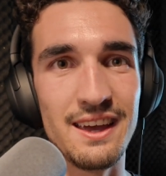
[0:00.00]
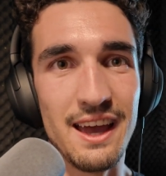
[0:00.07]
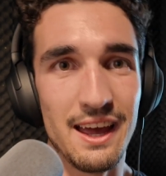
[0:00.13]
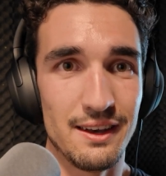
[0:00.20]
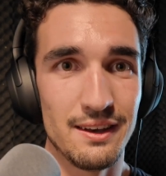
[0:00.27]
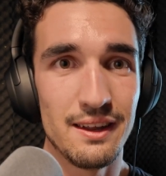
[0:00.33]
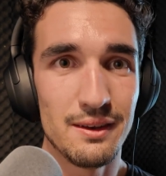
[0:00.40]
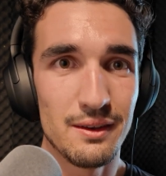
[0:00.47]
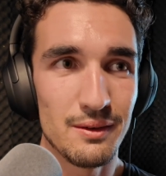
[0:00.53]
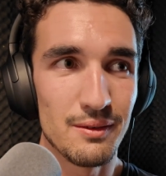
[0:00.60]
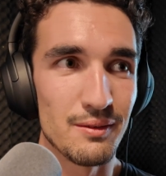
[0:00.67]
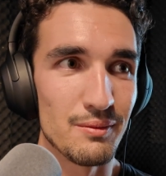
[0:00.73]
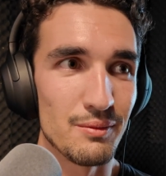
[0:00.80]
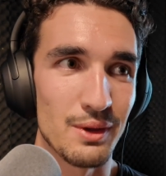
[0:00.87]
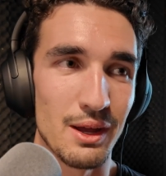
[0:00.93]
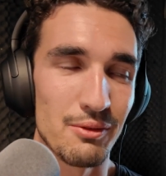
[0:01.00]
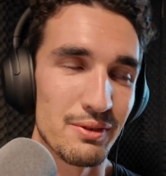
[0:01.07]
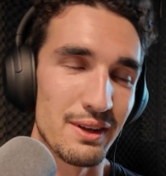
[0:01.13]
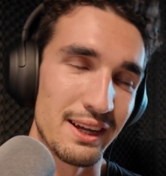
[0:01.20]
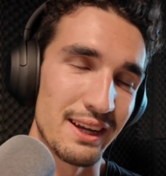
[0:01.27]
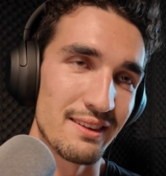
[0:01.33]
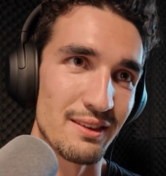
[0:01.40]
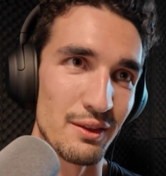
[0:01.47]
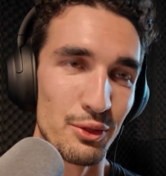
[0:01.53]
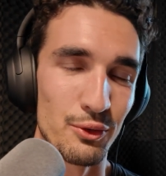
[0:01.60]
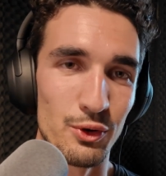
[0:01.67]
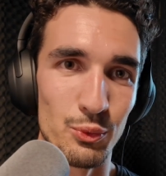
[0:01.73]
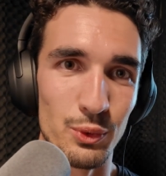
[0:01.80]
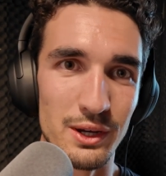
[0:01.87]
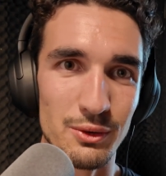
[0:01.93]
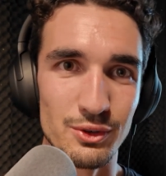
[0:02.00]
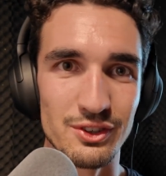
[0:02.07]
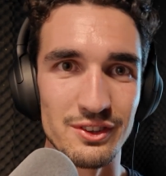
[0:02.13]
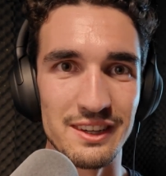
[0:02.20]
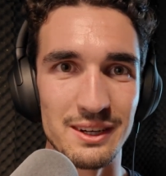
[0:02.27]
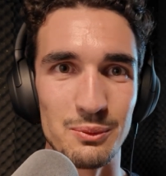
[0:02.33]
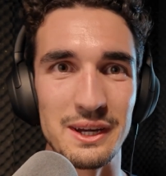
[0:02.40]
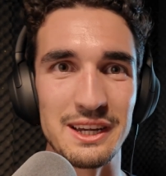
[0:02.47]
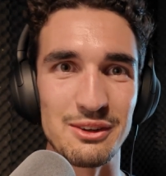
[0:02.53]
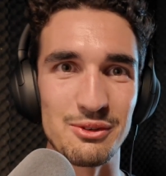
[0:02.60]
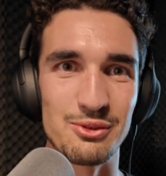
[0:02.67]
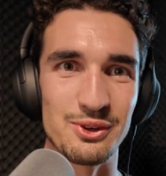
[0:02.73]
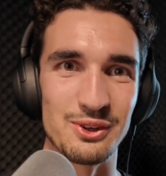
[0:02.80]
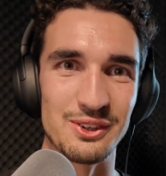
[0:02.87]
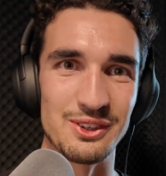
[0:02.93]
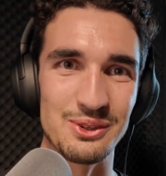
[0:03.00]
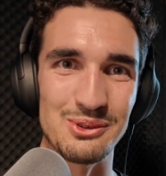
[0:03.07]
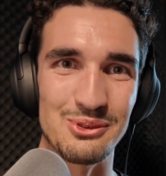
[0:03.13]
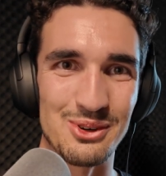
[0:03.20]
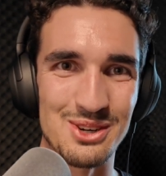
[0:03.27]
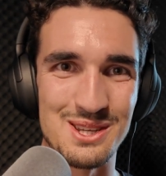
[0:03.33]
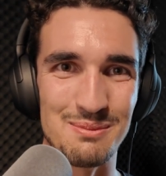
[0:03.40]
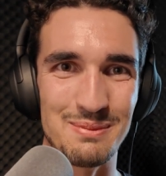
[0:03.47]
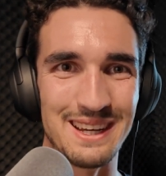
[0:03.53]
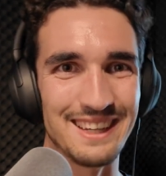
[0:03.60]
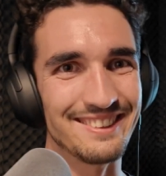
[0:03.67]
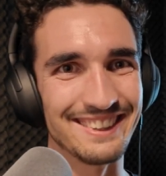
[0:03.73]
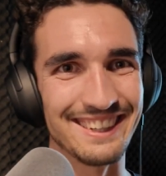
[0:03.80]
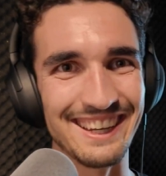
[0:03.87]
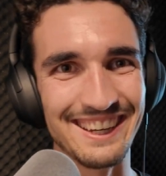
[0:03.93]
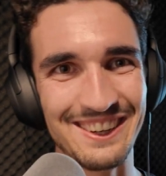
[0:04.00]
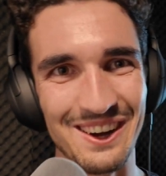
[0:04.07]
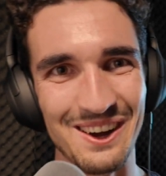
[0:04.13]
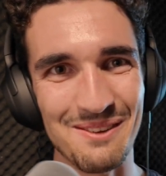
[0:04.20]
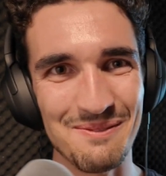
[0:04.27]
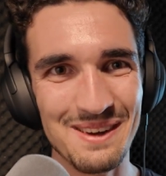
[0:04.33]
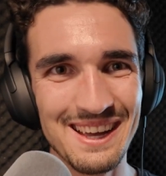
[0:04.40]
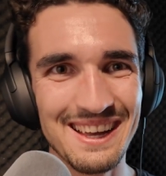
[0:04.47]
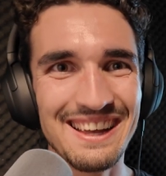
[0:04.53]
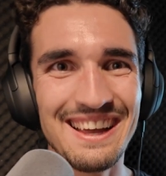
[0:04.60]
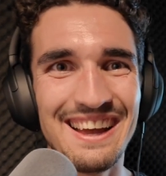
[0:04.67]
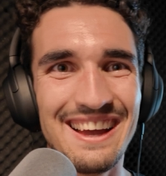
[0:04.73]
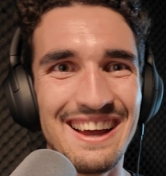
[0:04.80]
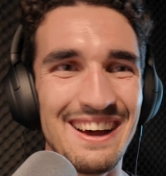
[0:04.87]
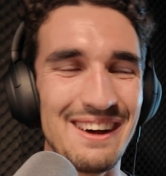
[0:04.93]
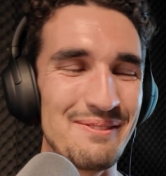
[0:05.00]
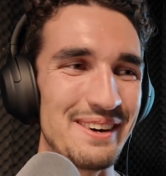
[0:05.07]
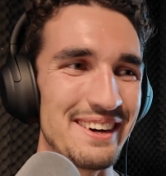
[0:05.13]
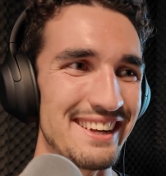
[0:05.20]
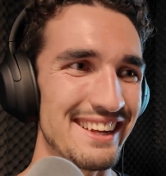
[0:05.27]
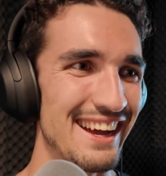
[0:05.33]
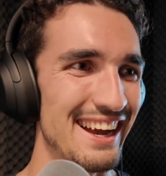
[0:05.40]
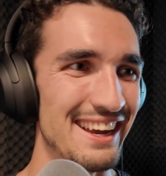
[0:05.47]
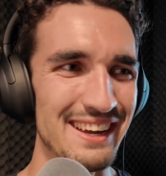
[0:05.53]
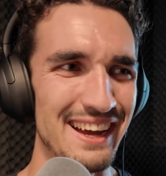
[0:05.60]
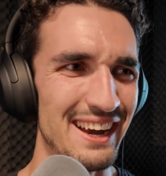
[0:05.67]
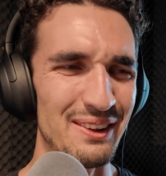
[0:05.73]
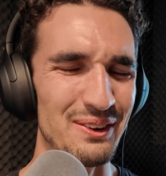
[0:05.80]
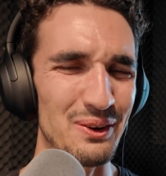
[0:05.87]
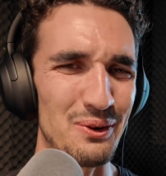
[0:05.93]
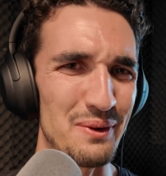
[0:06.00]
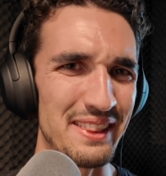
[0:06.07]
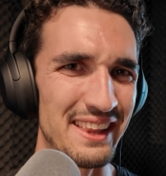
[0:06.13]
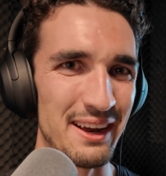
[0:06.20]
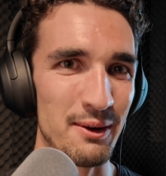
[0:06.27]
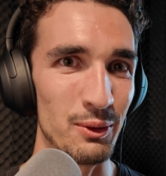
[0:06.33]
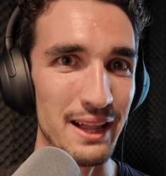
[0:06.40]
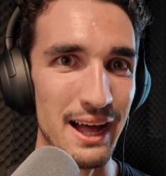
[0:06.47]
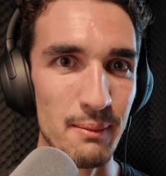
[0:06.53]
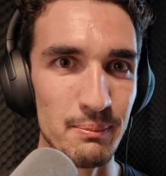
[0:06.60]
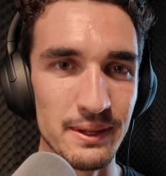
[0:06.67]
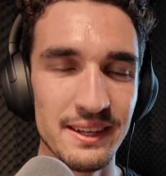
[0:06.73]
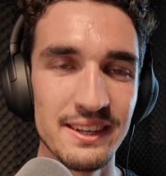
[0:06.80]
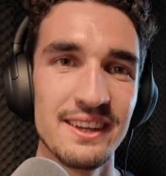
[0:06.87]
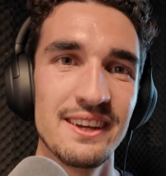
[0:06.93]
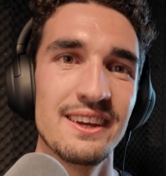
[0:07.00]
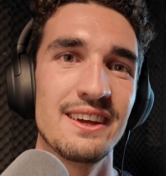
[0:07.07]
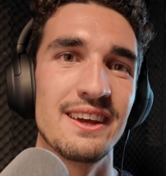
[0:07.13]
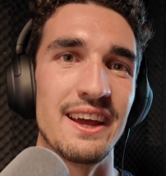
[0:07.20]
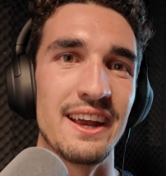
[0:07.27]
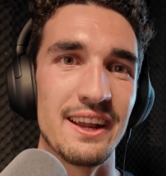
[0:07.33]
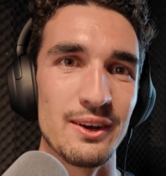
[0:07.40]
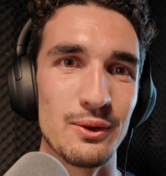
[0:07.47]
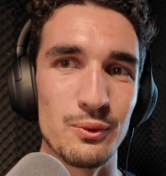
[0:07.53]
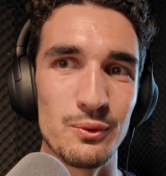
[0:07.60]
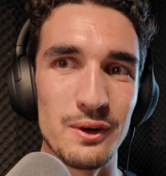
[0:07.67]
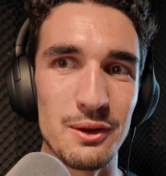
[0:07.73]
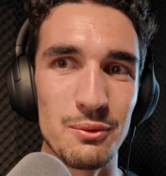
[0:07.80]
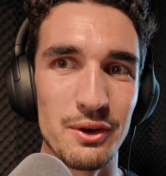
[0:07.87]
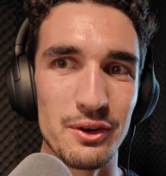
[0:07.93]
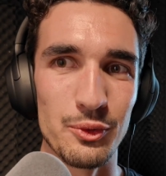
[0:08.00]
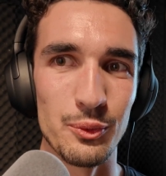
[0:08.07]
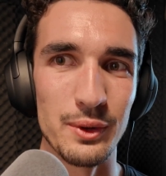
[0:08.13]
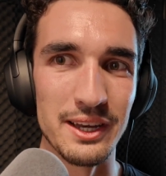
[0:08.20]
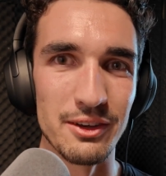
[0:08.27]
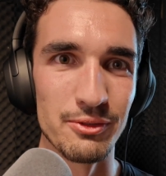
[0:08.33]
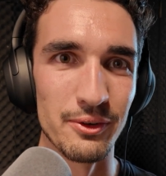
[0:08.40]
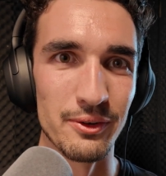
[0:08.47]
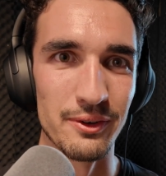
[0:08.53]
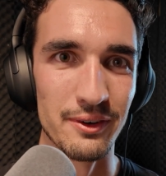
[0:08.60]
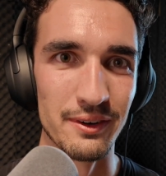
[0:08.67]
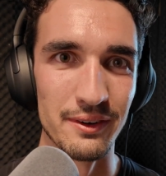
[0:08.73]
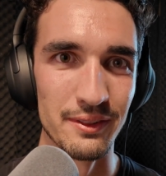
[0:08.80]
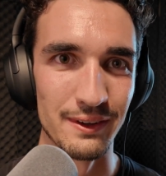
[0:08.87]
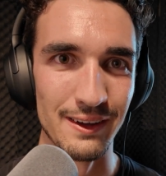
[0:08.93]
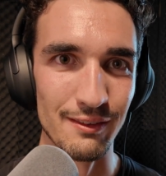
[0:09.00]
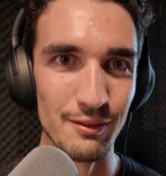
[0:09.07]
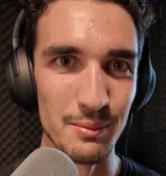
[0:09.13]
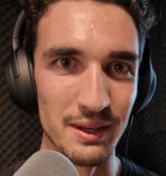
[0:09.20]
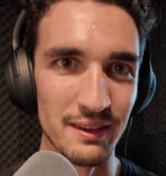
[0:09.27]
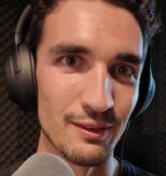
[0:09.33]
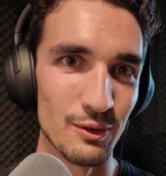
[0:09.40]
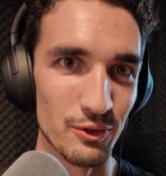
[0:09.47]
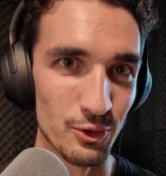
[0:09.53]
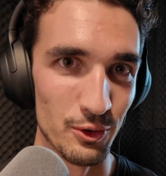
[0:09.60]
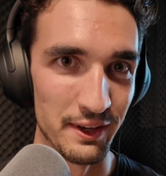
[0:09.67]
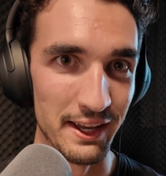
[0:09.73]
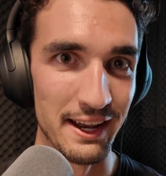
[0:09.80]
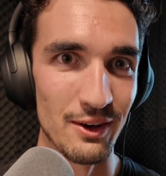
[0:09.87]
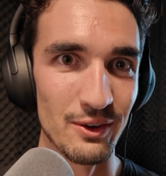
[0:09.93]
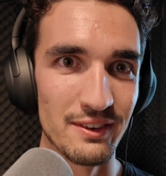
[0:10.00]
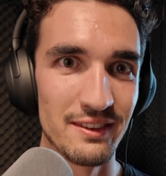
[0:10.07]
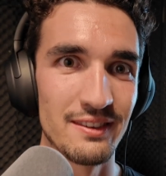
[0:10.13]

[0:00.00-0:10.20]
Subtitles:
And then you have, I guess, the third way, which is like waiting for a universal basic income. But I don't know when that will happen, and I don't really want to wait for the governments to sort that out.